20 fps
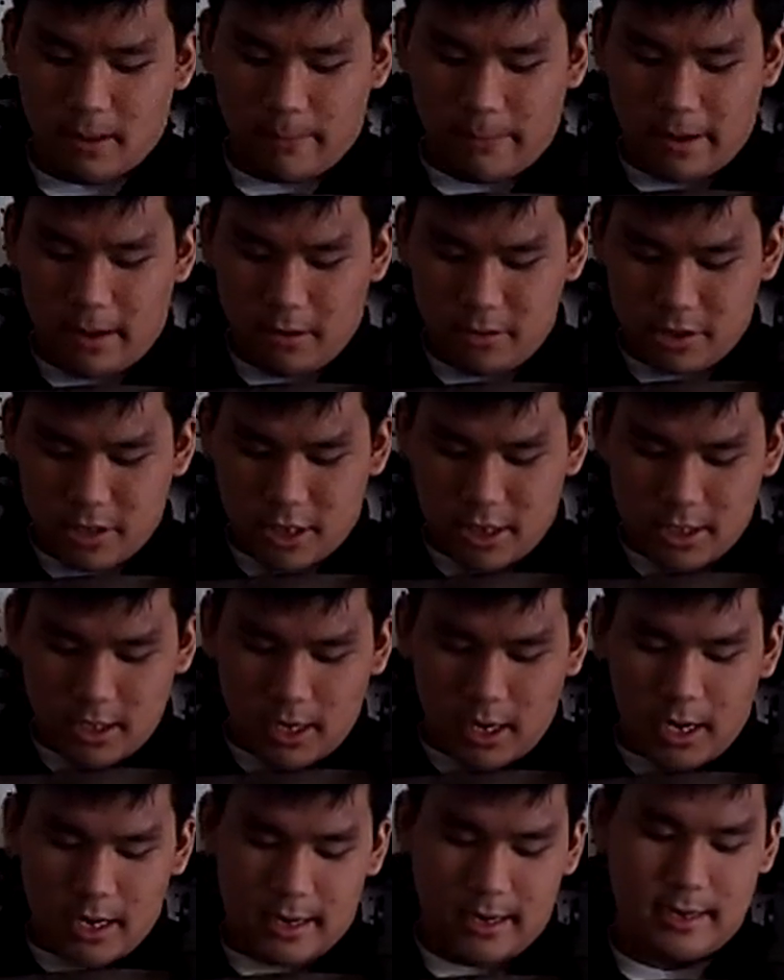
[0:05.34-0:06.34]
with the pouches.
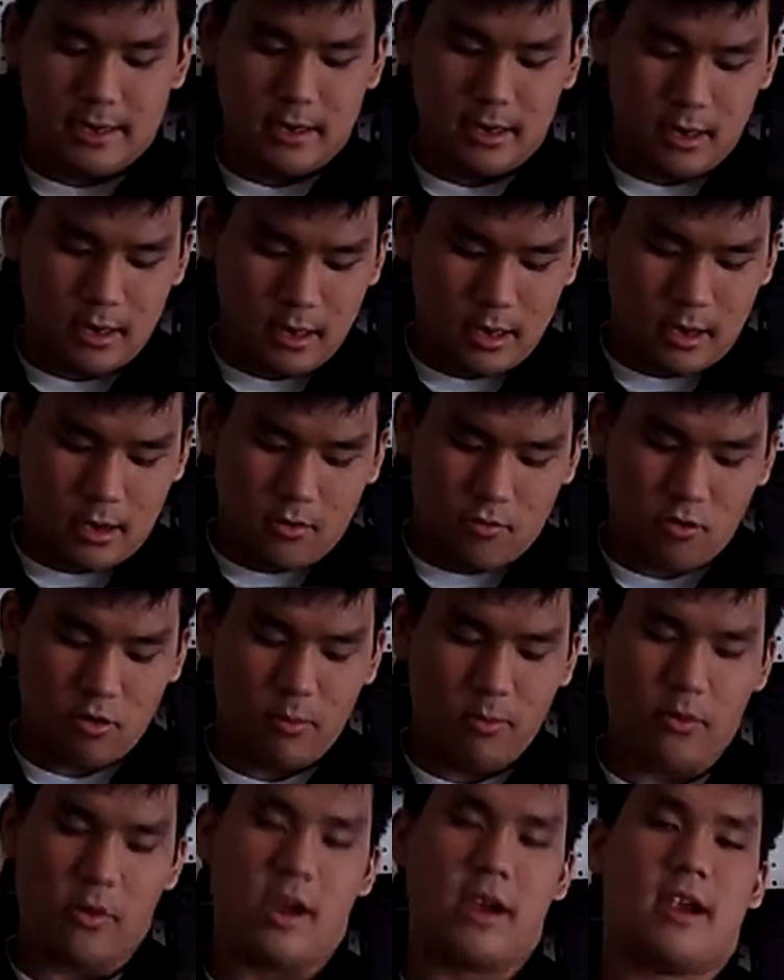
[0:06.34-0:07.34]
I got
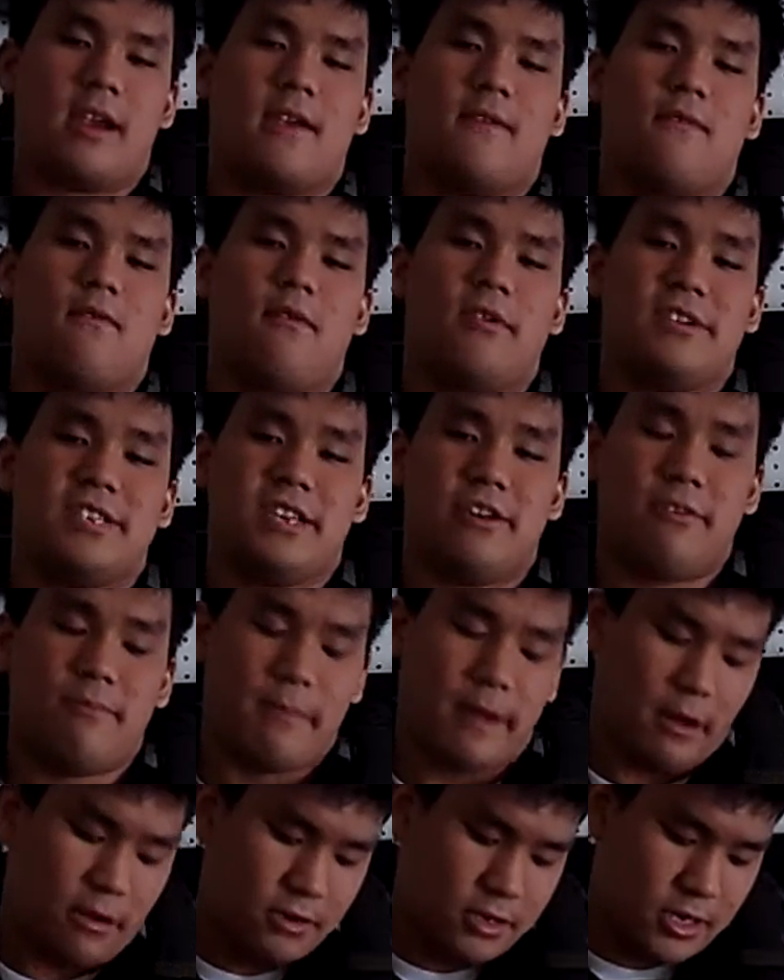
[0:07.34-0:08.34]
triple AK-47
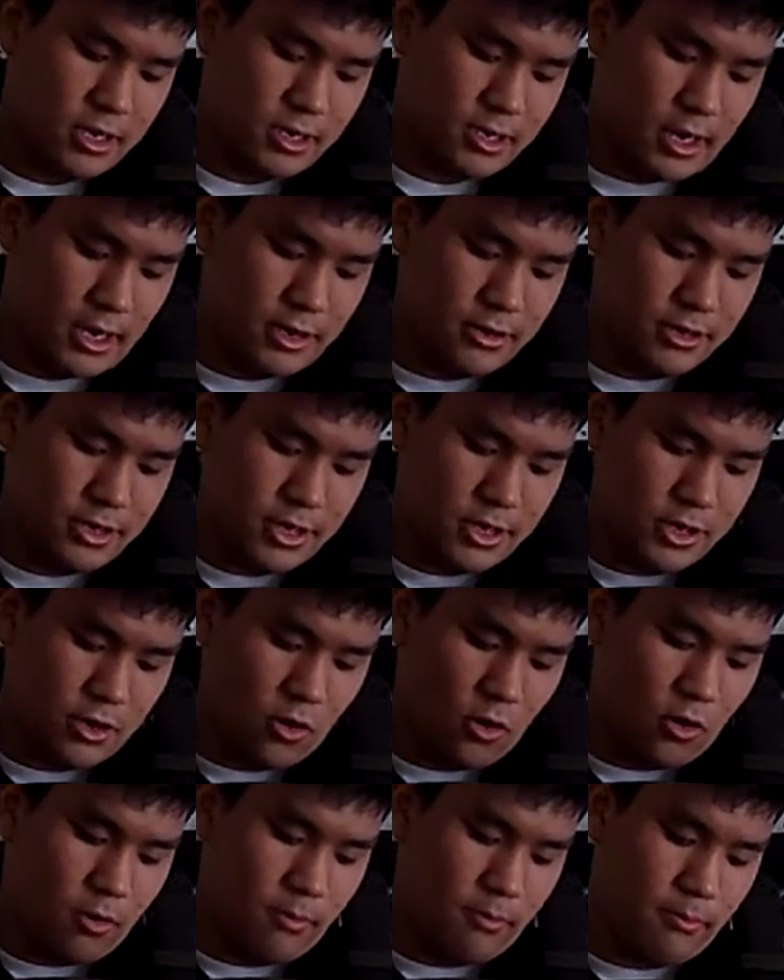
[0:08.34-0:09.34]
pouches. I use these to
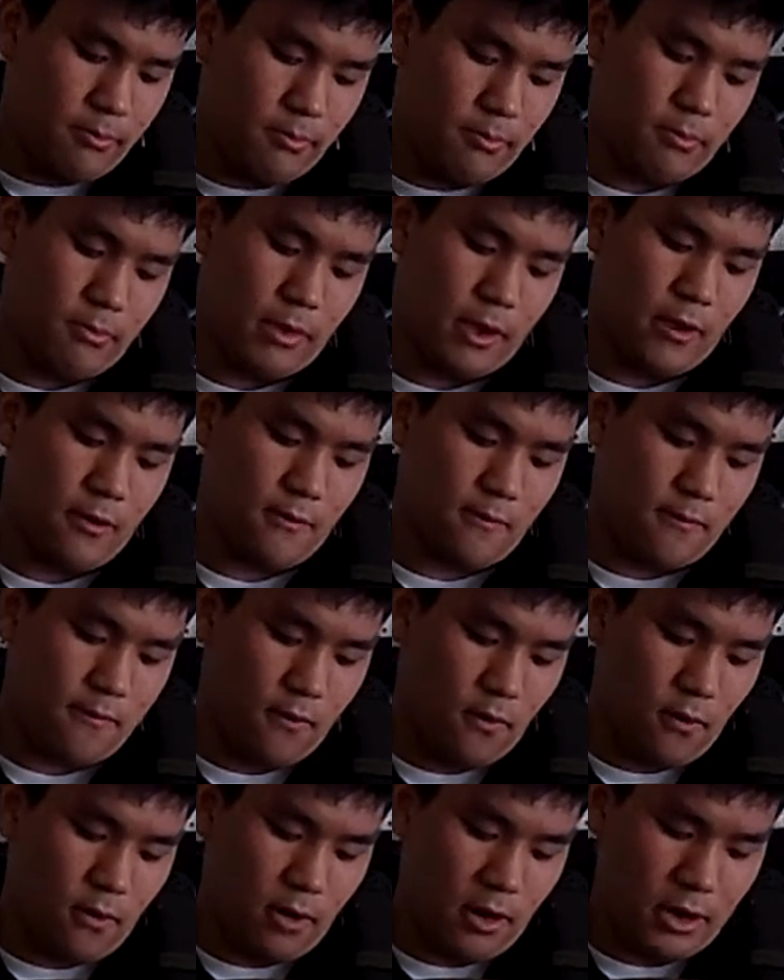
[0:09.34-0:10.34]
hold
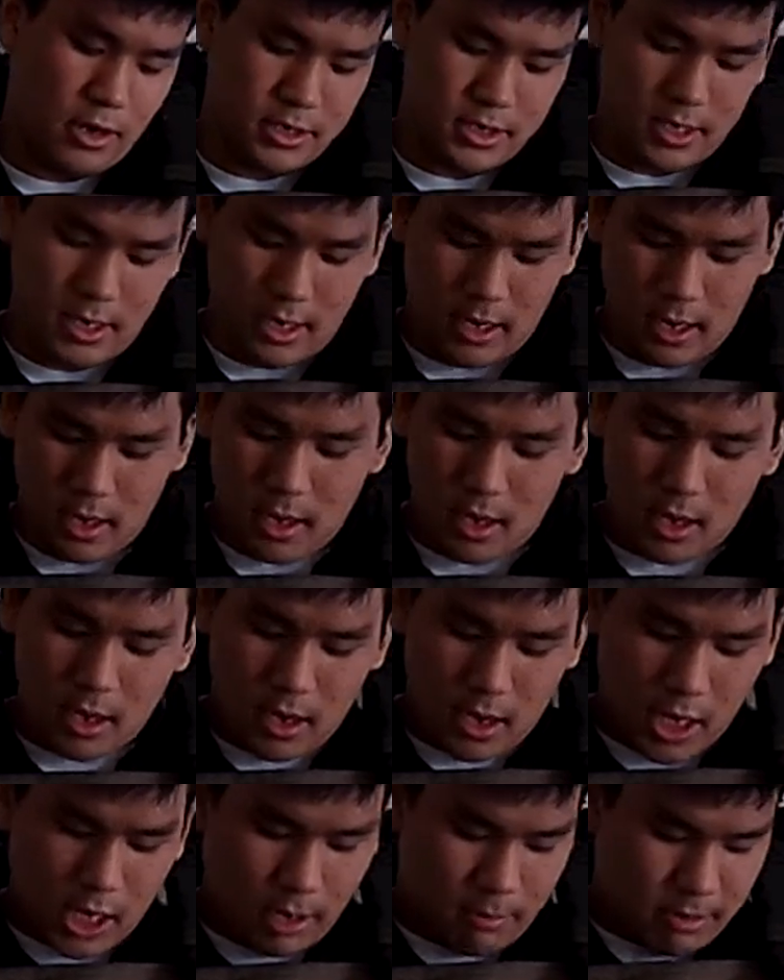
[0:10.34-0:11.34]
M4s.
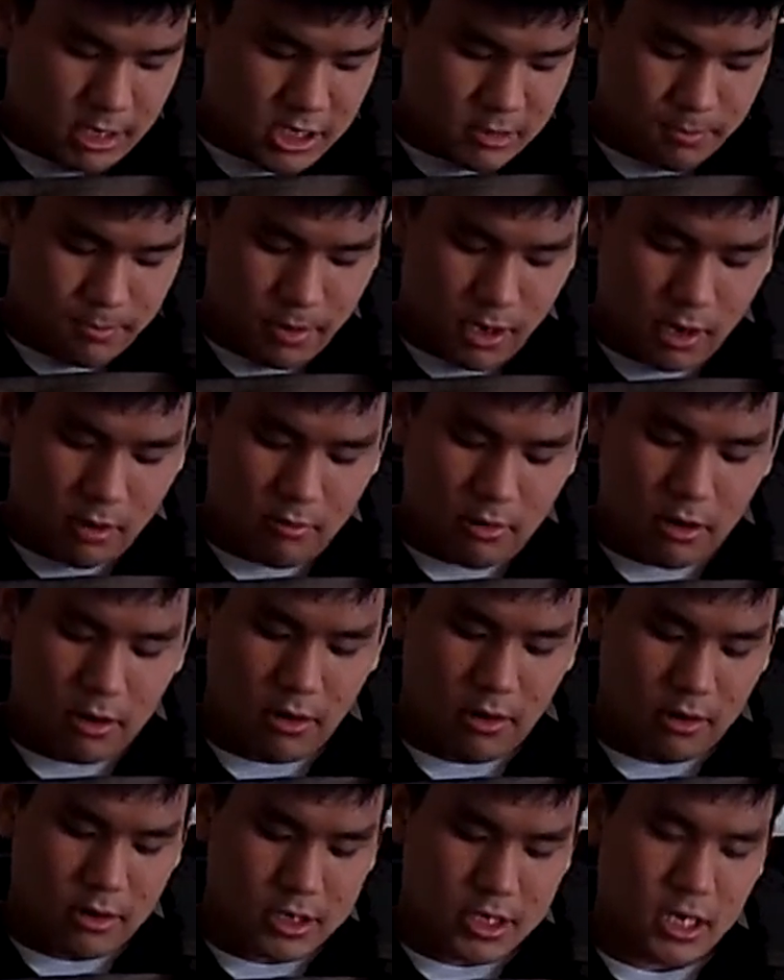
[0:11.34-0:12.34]
Got my speed
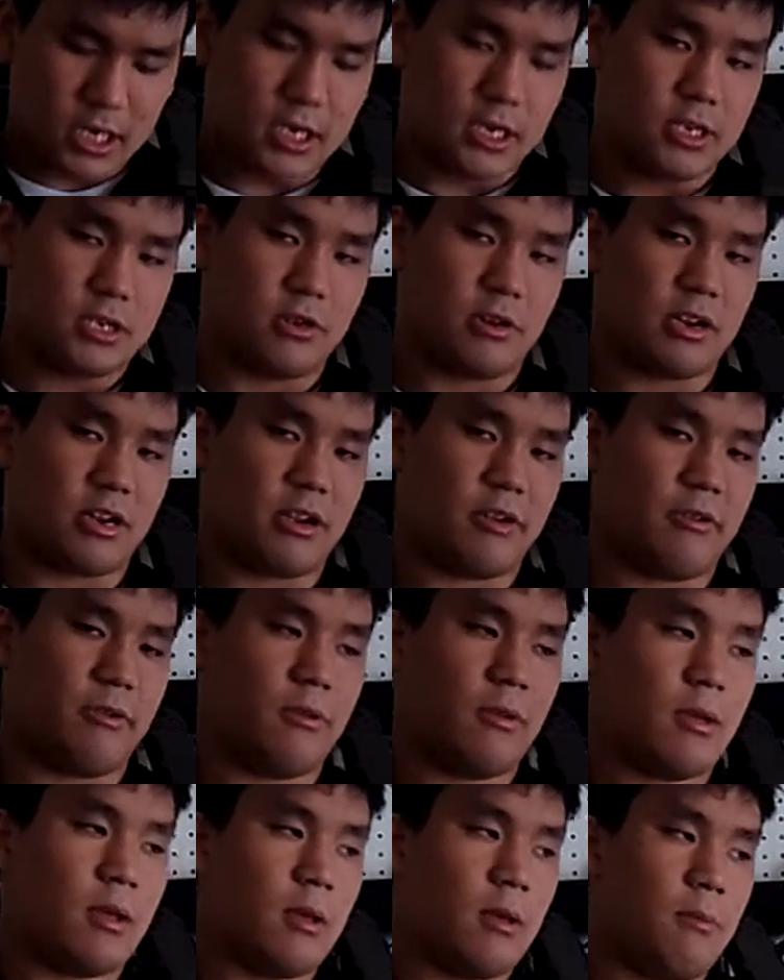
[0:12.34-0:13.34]
loader just so I can
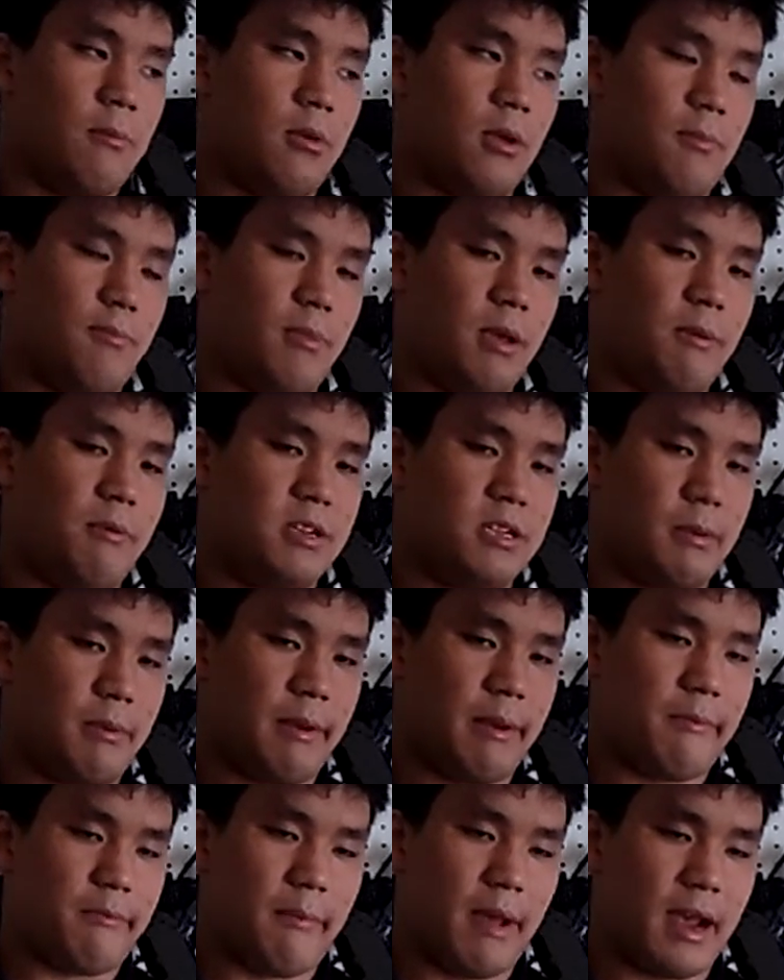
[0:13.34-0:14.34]
put BBs in
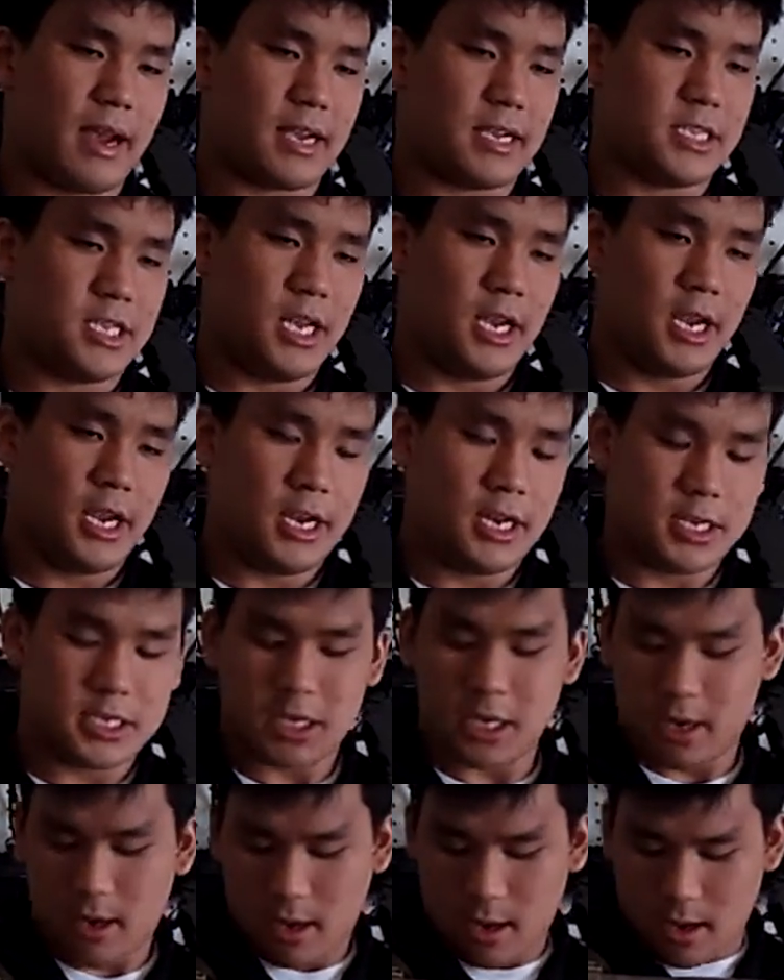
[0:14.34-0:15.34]
my magazines.